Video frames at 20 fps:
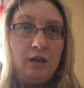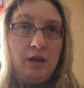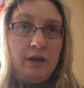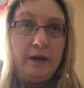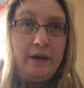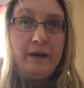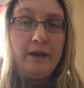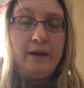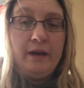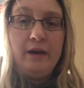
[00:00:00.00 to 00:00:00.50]

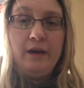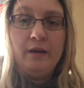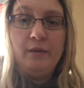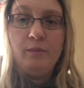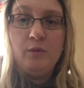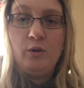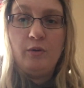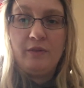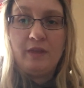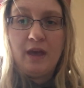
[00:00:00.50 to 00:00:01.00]
uh,
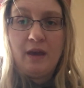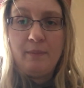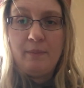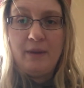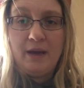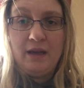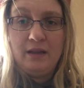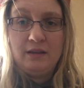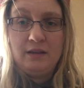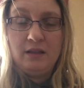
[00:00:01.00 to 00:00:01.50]
move that
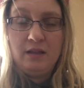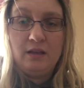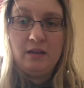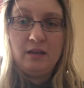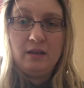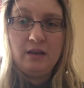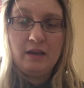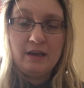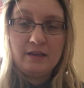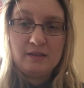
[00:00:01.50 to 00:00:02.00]
bed
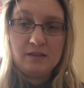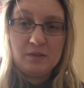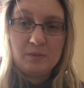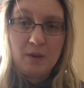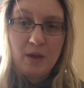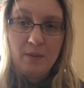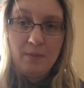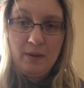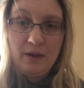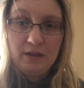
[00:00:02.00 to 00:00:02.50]
as a
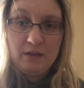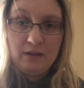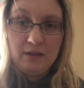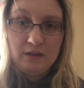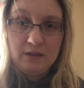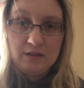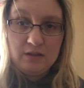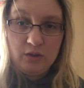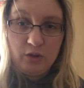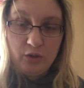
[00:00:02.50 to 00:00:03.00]
spare bed
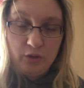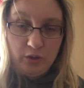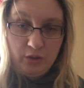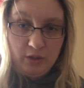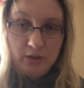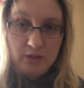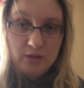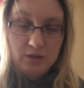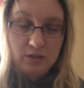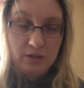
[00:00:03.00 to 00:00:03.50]
into the
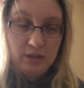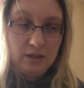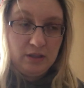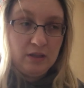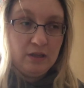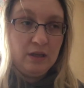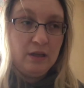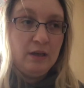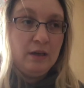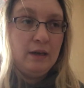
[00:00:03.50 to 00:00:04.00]
nursery.